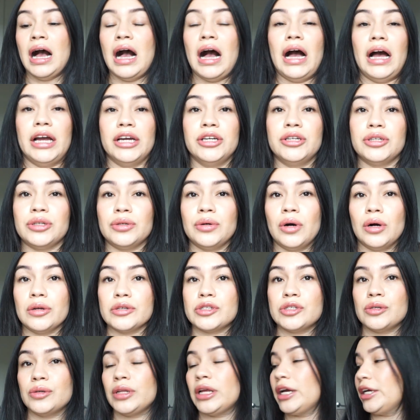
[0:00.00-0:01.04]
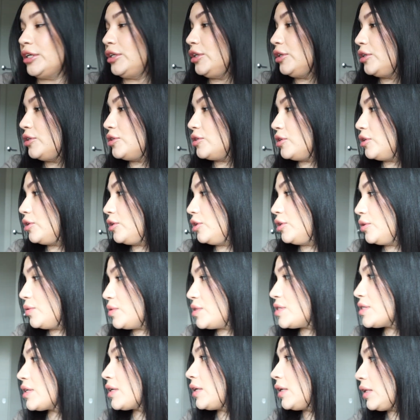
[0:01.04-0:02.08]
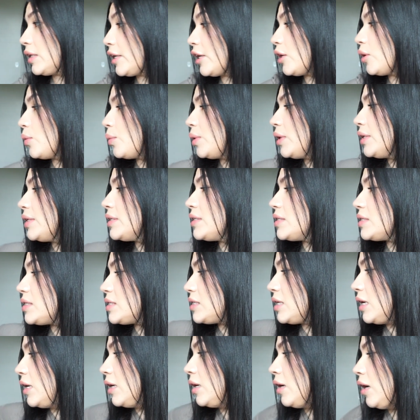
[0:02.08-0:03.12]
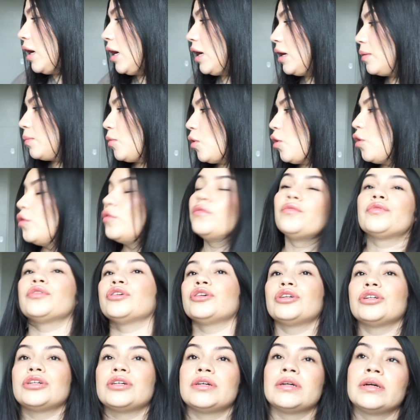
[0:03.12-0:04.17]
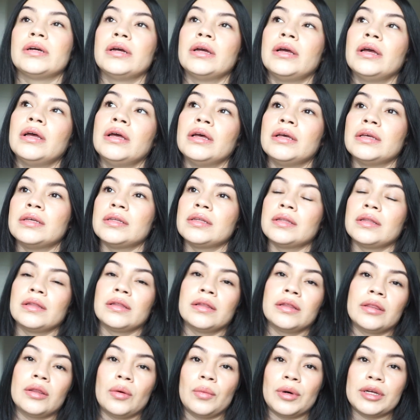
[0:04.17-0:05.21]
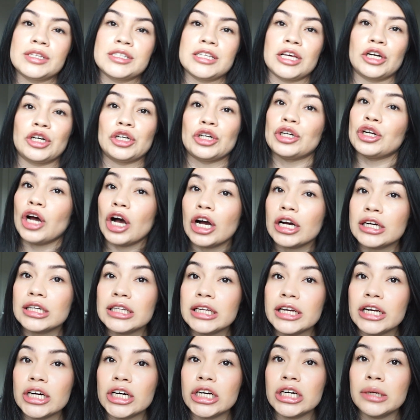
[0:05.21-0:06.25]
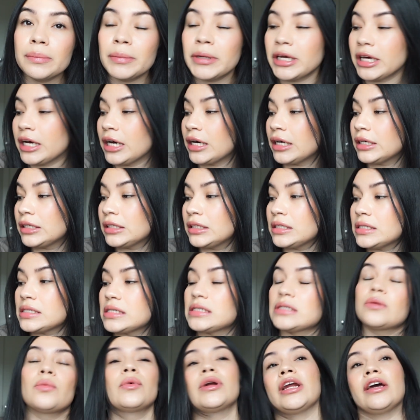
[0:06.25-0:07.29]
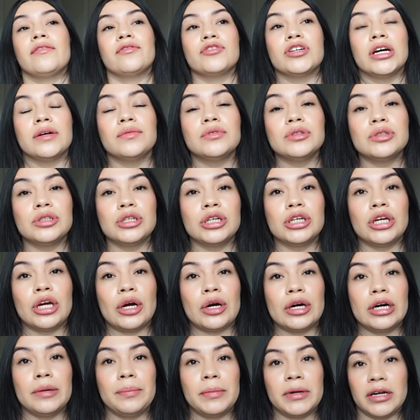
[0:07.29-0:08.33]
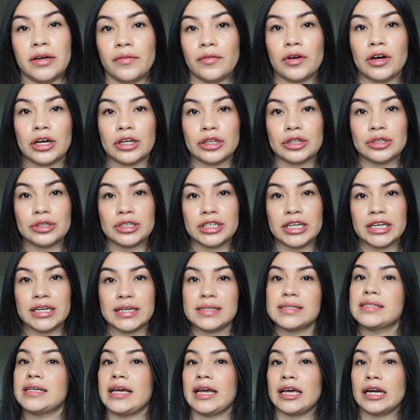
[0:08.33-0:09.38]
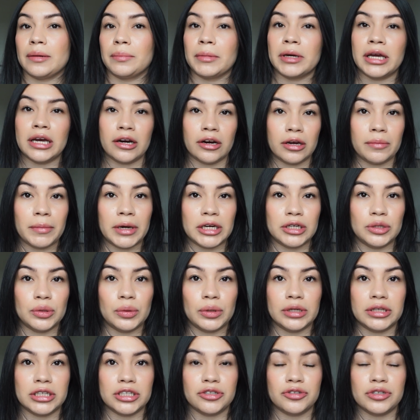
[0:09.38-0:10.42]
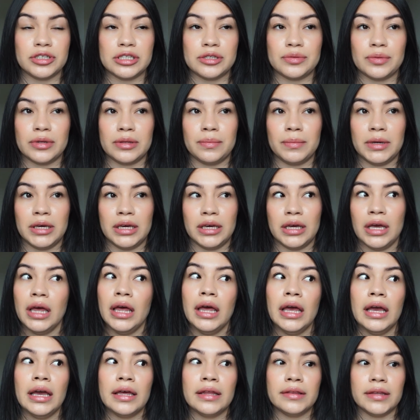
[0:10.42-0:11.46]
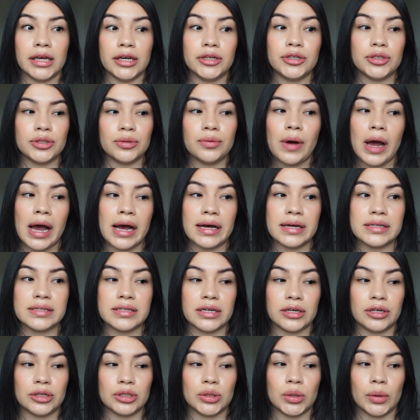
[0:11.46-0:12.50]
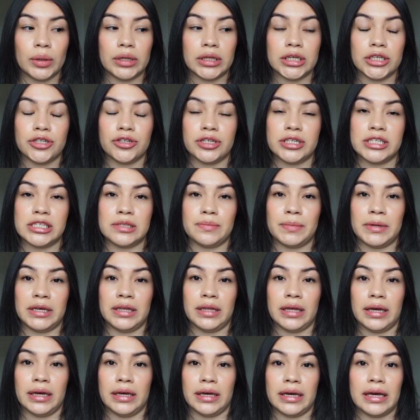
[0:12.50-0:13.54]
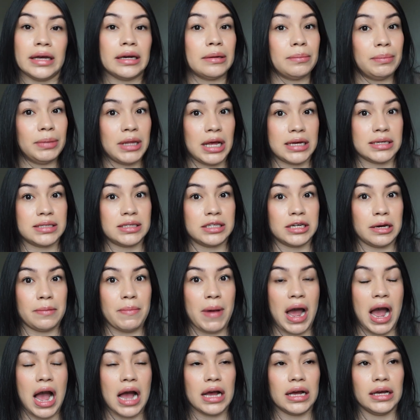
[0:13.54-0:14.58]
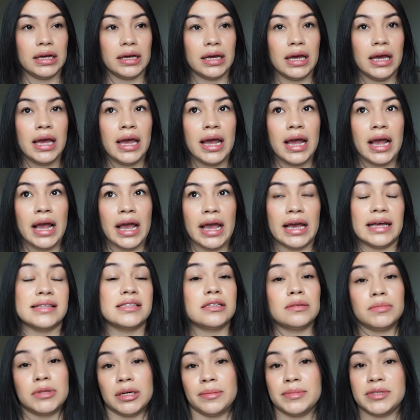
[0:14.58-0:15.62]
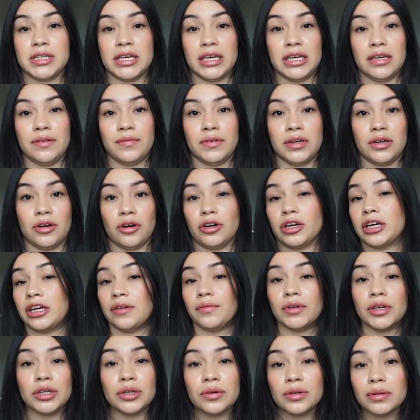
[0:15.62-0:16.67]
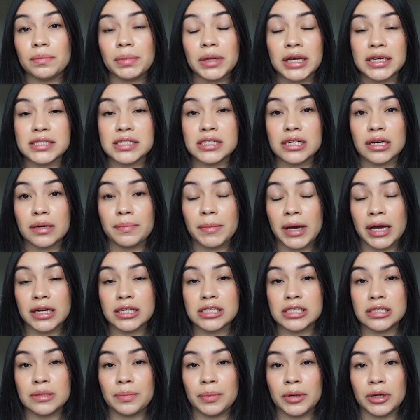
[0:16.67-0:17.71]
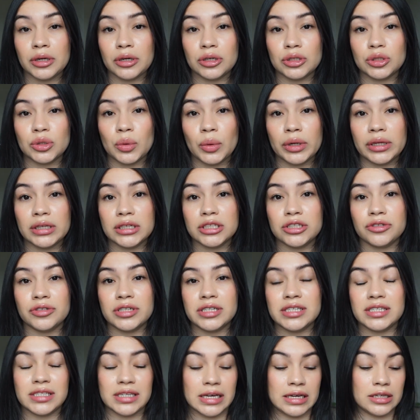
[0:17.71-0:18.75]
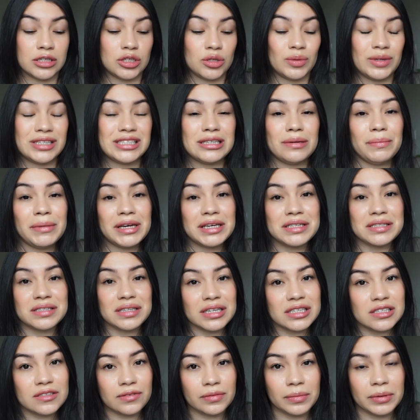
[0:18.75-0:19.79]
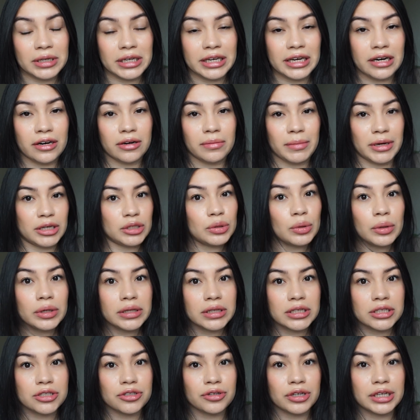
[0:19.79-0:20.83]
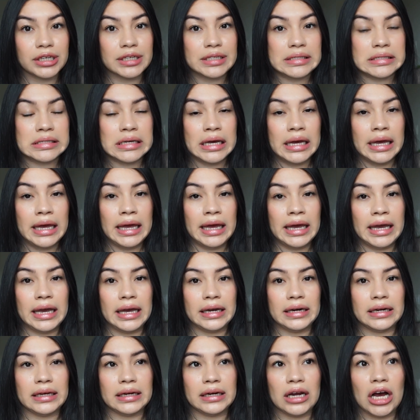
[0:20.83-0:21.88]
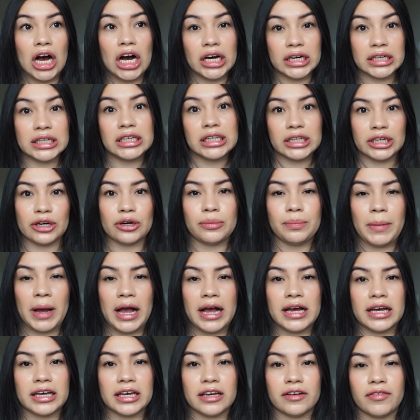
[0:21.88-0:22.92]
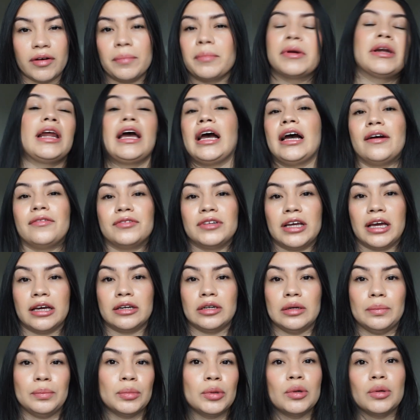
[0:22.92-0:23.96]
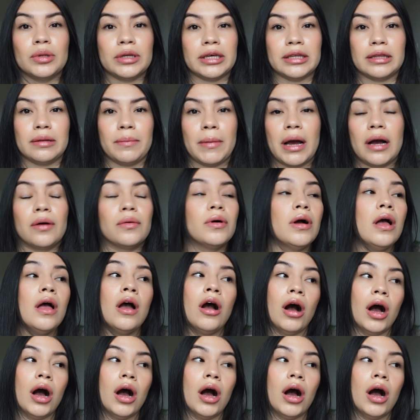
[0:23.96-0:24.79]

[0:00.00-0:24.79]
I do also like to use clear ones over the ones that are not cleared, because when I've traveled to Europe and I've gone through TSA and I'm carrying my toiletries with me, they do ask that your toiletries be in a plastic bag, and sometimes they even are giving you the plastic bags to put your toiletries in. So it doesn't make sense for me to carry my toiletries in an unclear bag if I'm gonna have to end up pulling them out.